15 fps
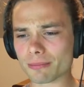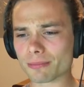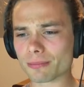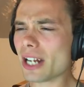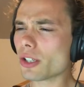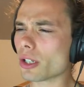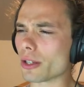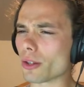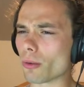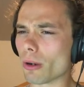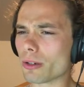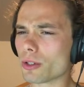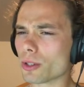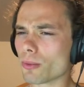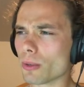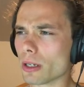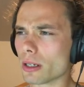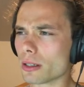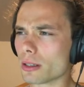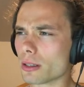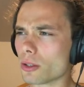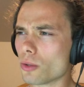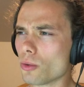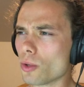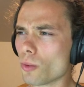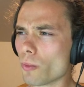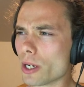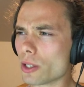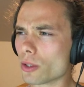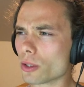Actually, though, I just realized, do the
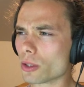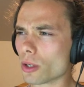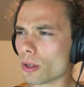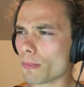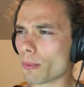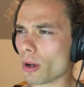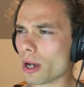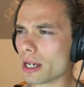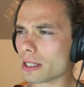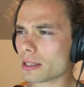weeks just go by?